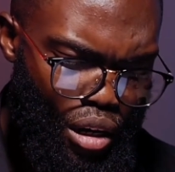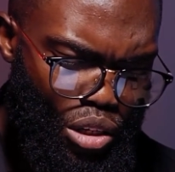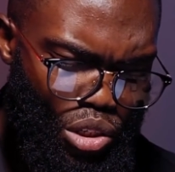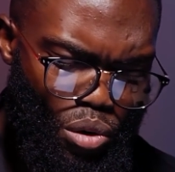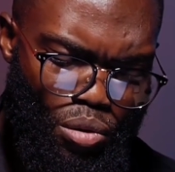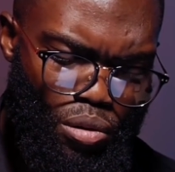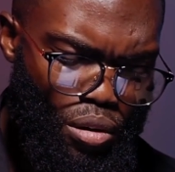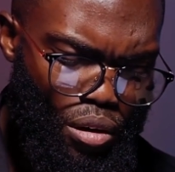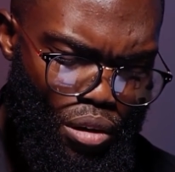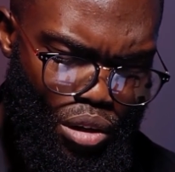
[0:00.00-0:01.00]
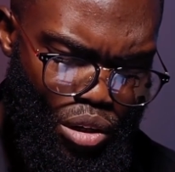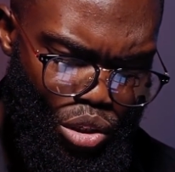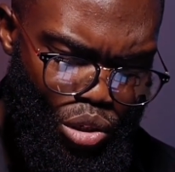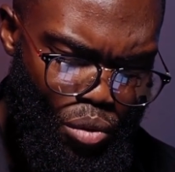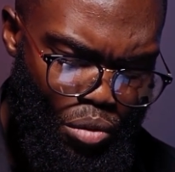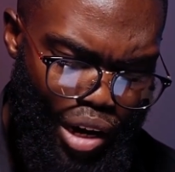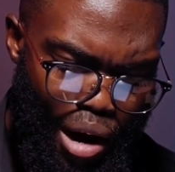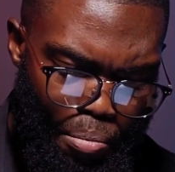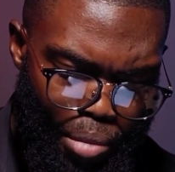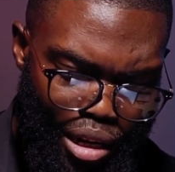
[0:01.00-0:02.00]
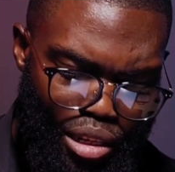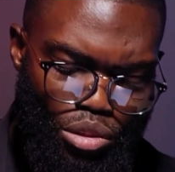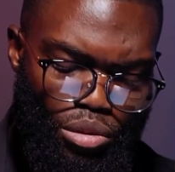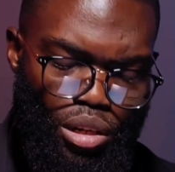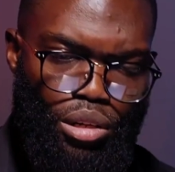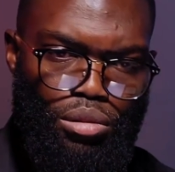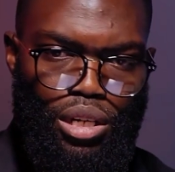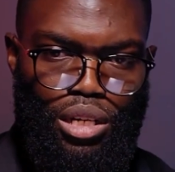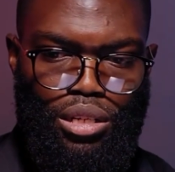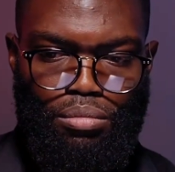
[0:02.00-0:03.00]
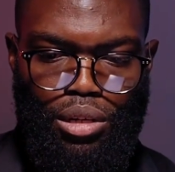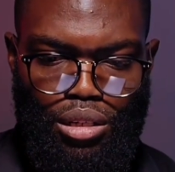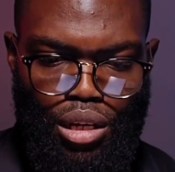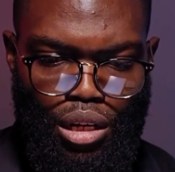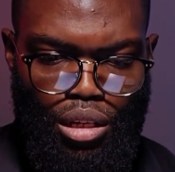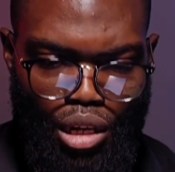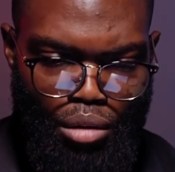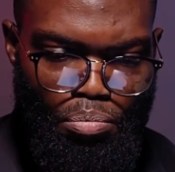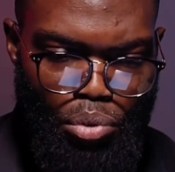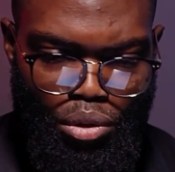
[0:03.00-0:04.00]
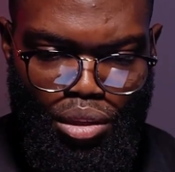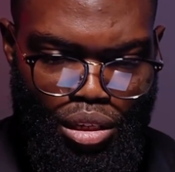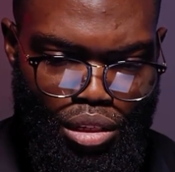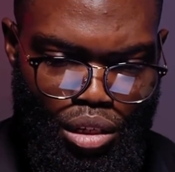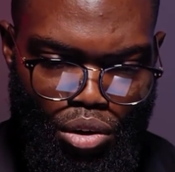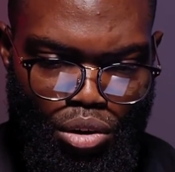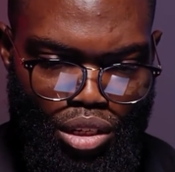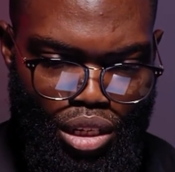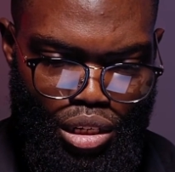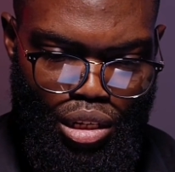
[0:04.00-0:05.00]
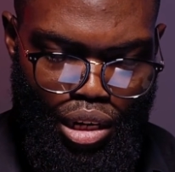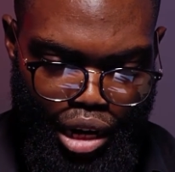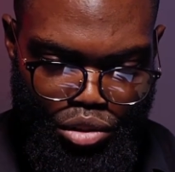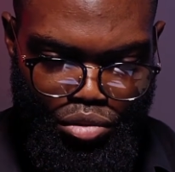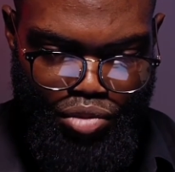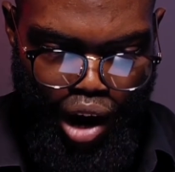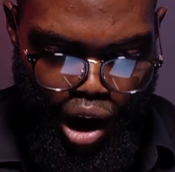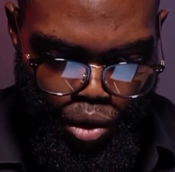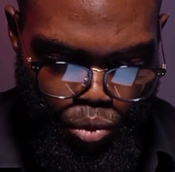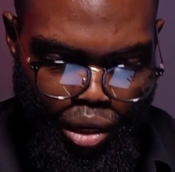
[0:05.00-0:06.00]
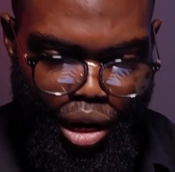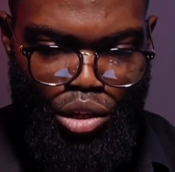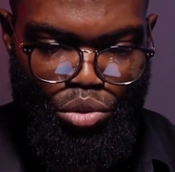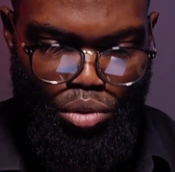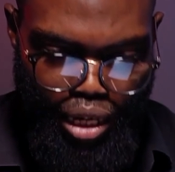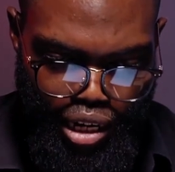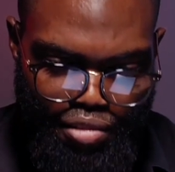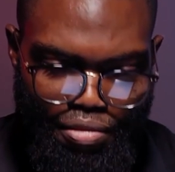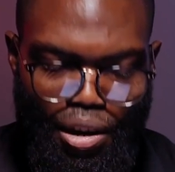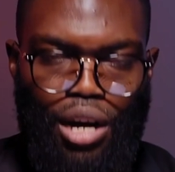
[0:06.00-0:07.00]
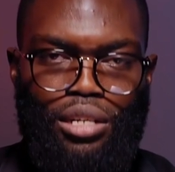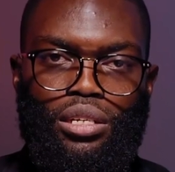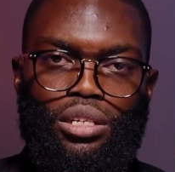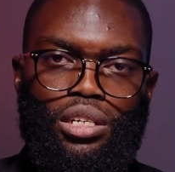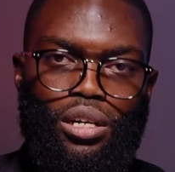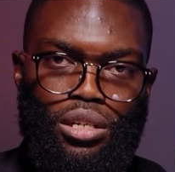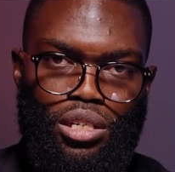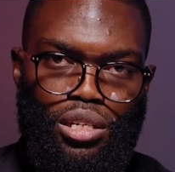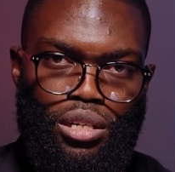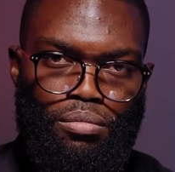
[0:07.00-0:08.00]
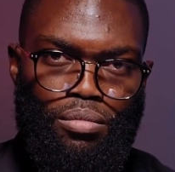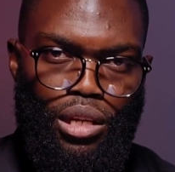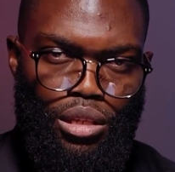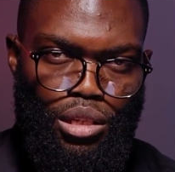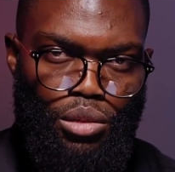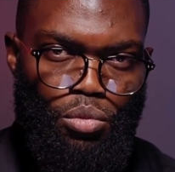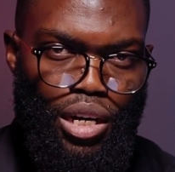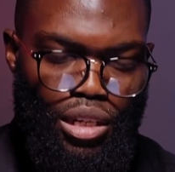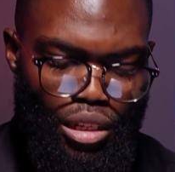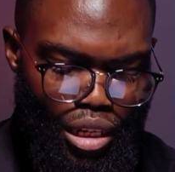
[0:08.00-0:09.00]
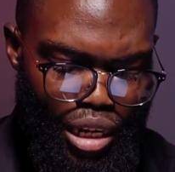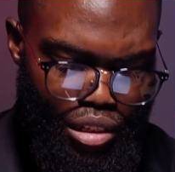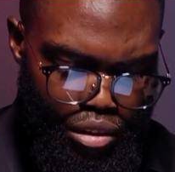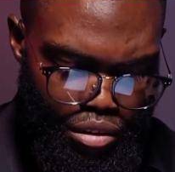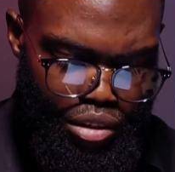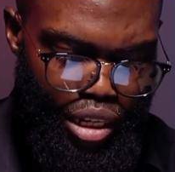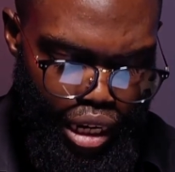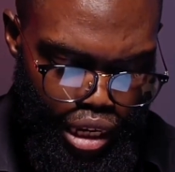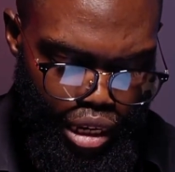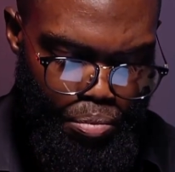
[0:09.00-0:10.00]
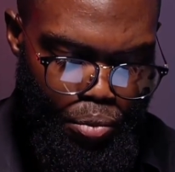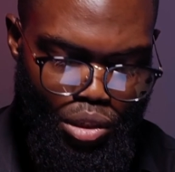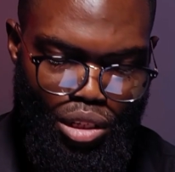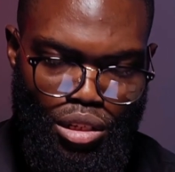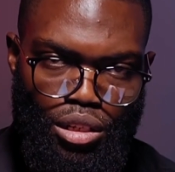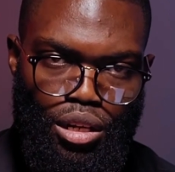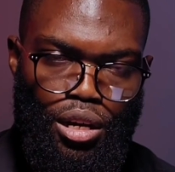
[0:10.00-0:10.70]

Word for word: So so when we come back then to the New Testament and, and put things in context in light of how we are to live as the church, and this is where it gets really important.